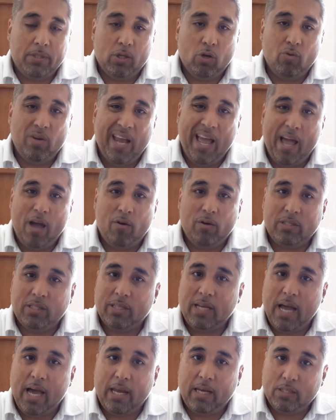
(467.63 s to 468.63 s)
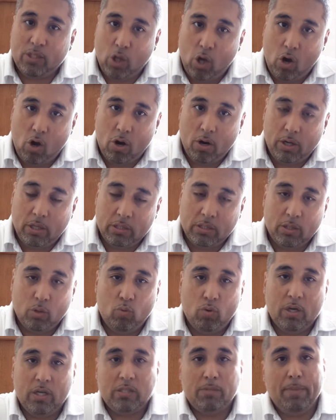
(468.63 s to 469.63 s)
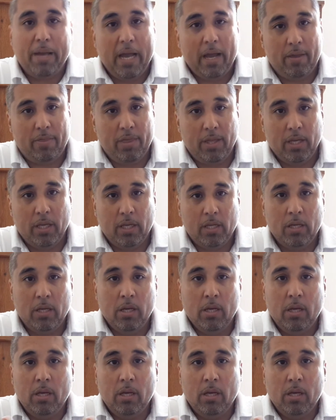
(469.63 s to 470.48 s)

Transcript: So now it's not as hard as it was back then.